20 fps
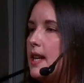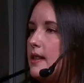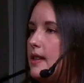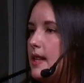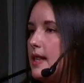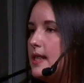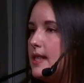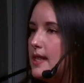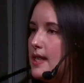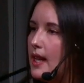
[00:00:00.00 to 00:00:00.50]

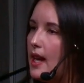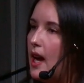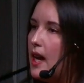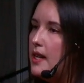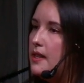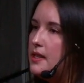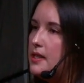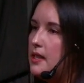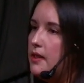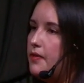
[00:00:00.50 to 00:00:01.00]
This is the kind
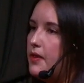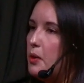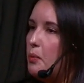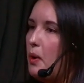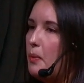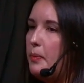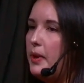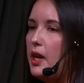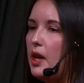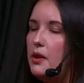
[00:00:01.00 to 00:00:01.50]
of stuff that
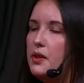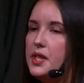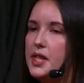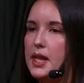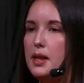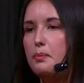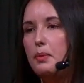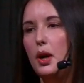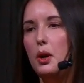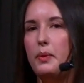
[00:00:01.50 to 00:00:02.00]
when we go
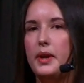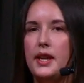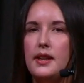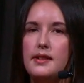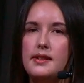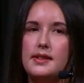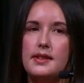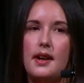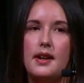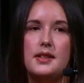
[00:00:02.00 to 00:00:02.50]
deeper, we
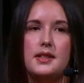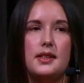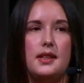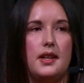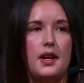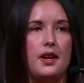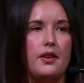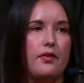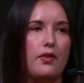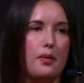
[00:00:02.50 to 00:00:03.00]
can start to
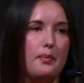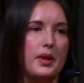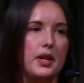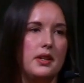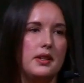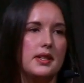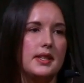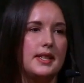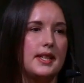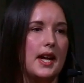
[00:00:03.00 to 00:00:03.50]
learn from and
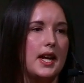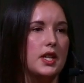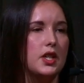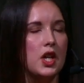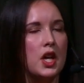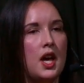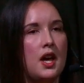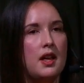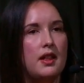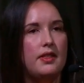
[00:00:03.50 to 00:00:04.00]
understand
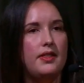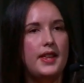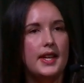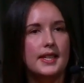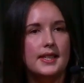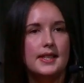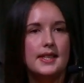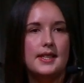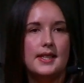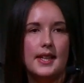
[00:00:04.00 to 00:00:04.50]

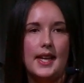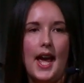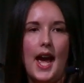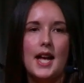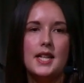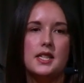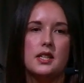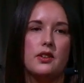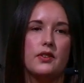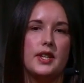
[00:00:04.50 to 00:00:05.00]
this is the
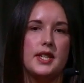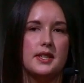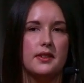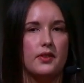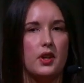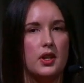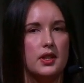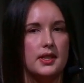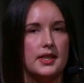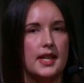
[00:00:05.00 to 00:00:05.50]
categories of
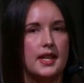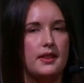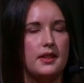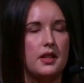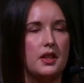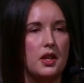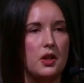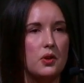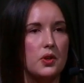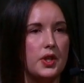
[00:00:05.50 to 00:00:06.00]
content
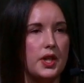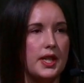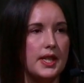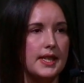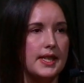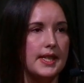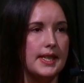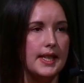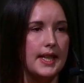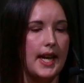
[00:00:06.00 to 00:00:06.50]
that the
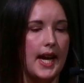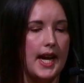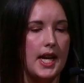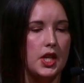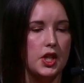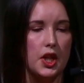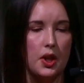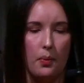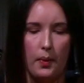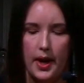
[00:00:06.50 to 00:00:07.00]
audience is
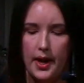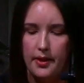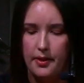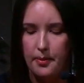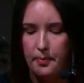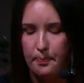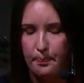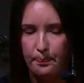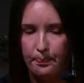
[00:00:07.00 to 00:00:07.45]
engaging with.